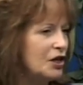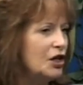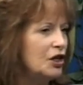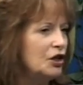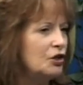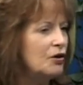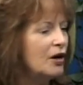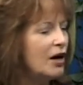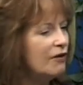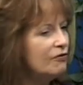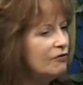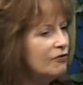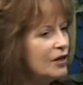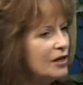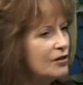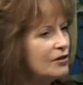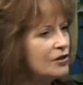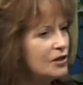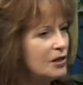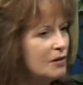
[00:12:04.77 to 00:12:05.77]
You have
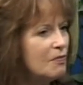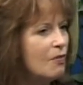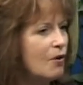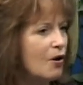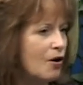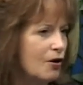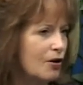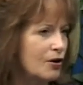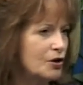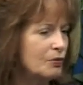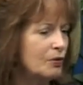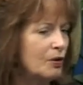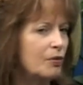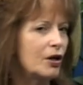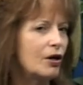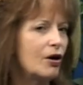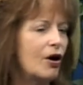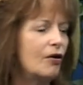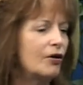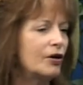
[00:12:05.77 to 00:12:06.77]
Venus and Mars, what we
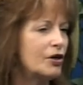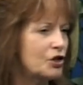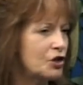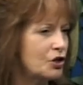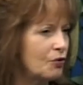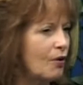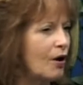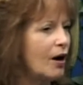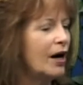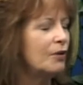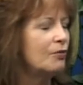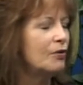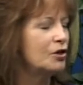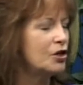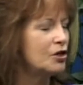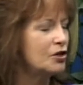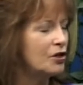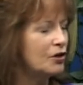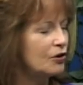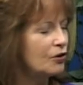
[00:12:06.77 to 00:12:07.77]
call in a trine, which is
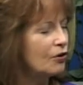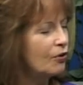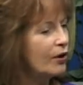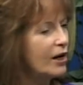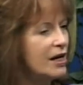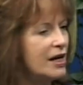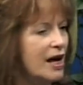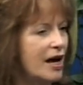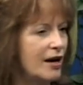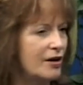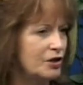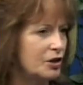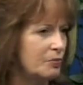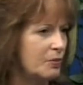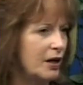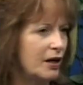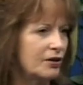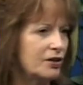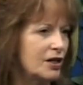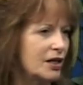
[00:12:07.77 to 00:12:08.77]
in a great
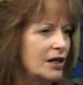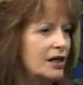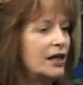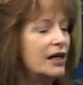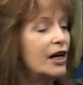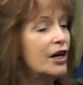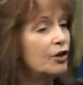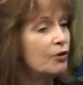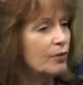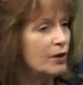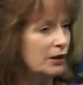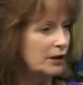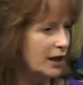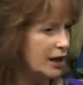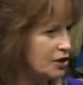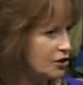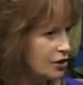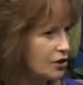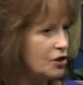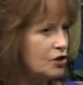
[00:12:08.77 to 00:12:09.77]
aspect in a
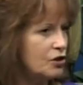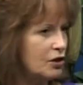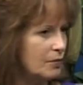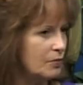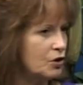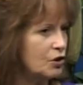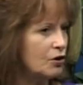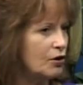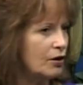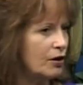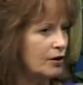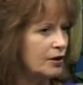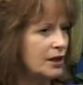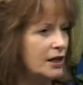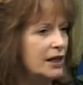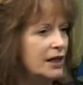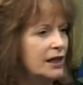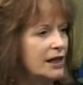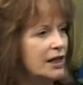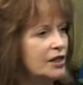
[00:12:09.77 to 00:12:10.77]
relationship chart.
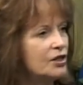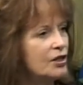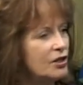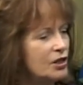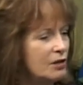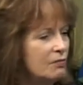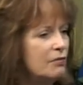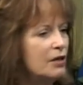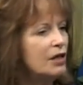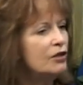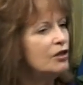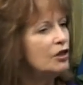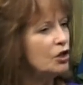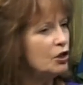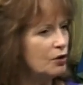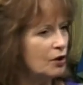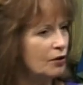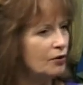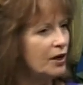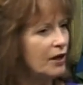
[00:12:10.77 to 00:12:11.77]
It doesn't mean that you
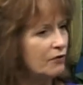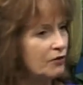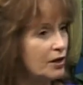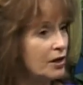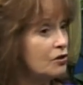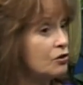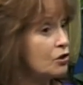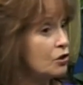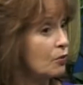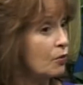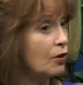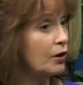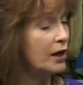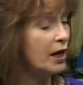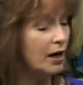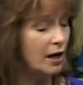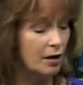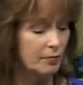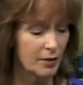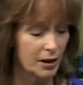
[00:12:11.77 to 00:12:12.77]
don't have things to work
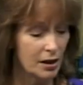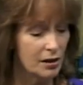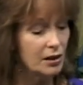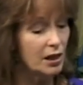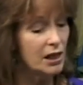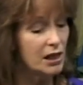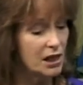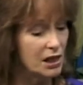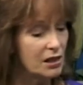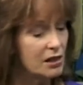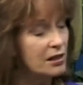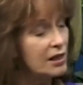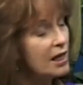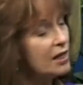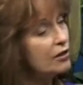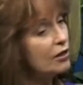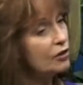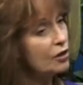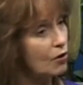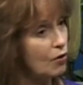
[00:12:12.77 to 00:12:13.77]
out, because I did see
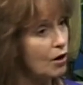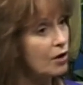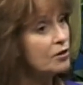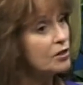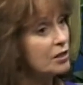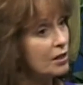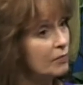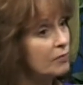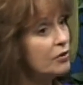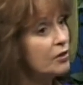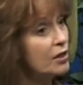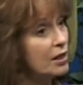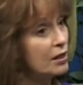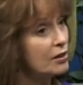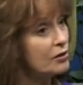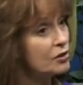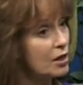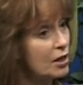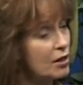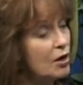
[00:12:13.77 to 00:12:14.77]
that there are some
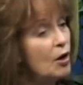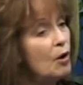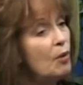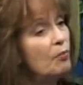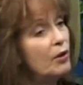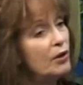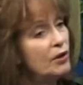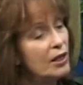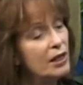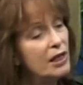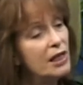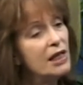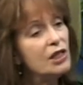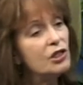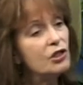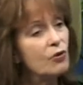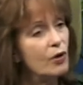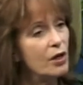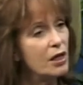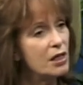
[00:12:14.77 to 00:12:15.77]
things, but that he's
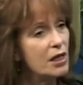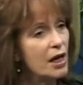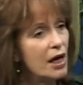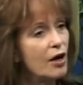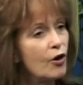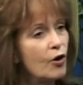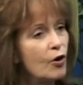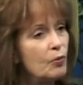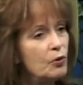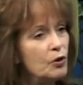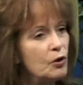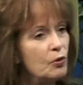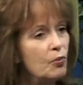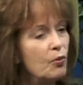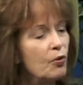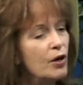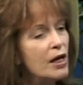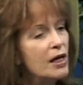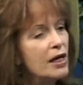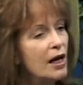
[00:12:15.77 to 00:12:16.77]
going to help you
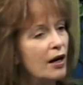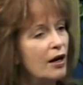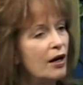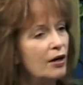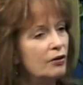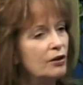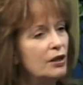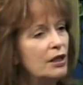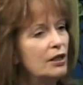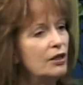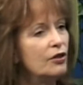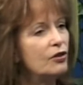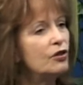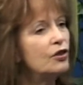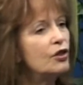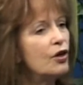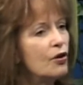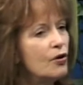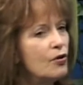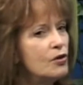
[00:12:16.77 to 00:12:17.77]
bring out
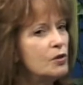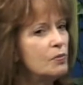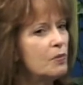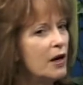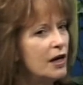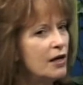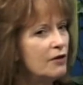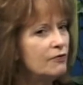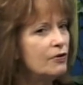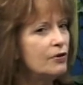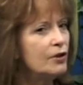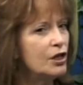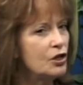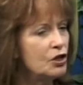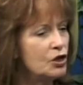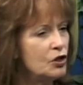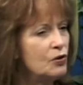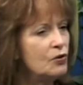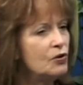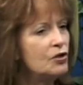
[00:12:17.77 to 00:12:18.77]
those painful
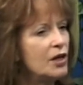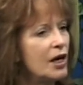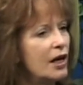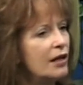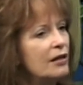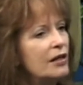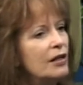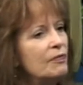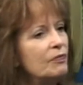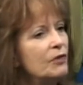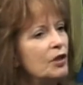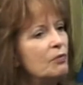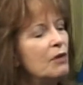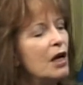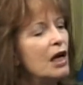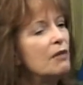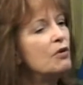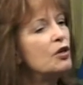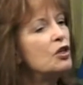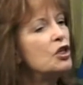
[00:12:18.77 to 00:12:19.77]
issues that
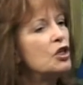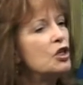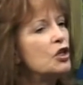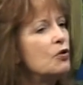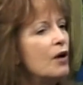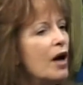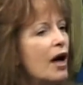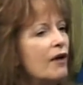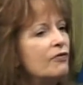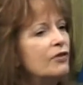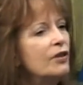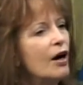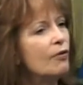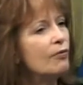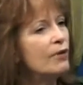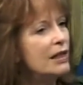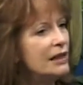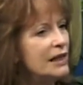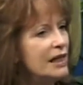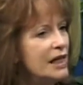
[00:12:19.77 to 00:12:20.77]
maybe you have not
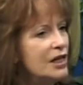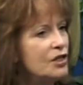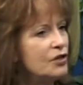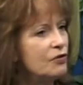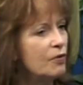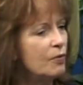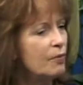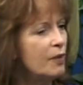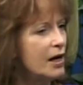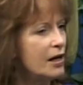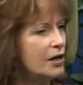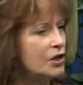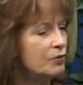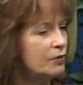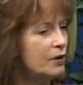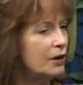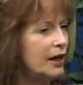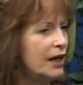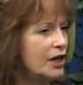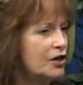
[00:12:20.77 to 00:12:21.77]
released from past
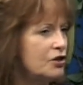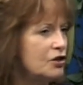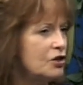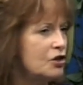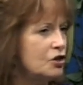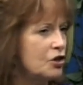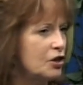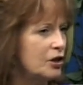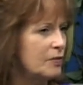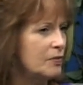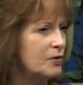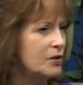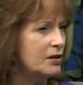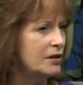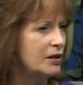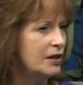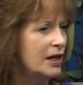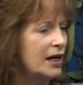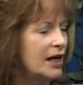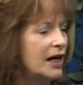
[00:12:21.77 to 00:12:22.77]
relationships,
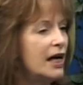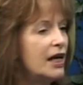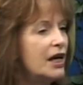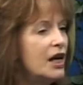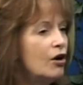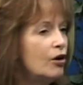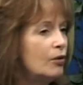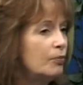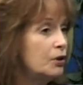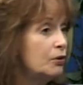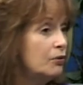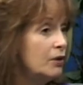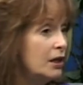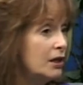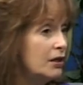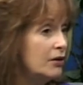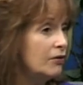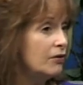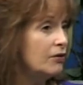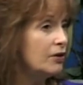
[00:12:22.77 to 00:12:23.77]
and help you
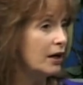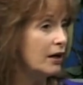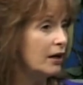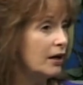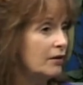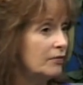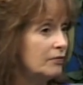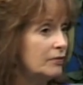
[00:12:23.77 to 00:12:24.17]
heal that.